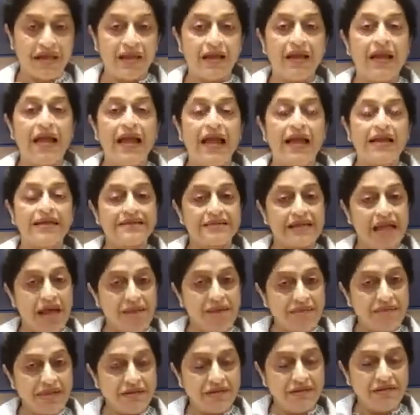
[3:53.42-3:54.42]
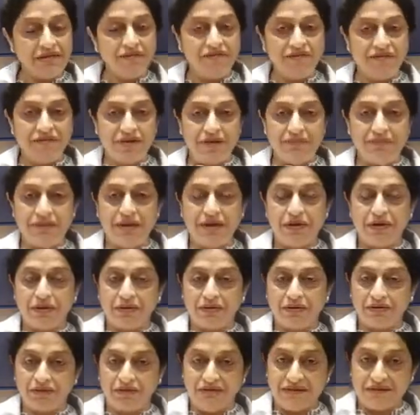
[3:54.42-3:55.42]
Examine the female
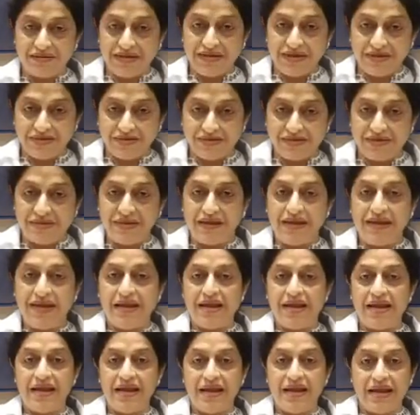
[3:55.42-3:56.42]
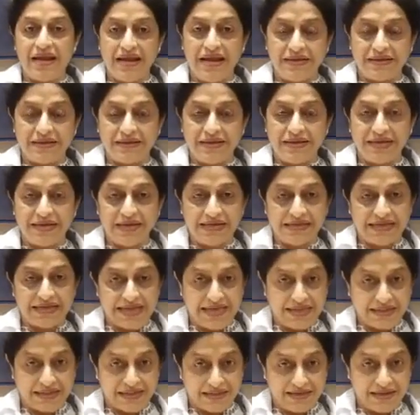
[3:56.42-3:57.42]
on the 6th day, 8th day,
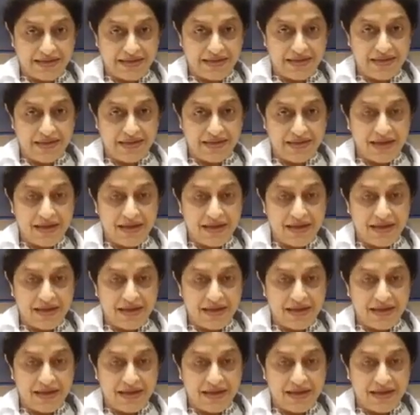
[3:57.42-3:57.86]
10th day.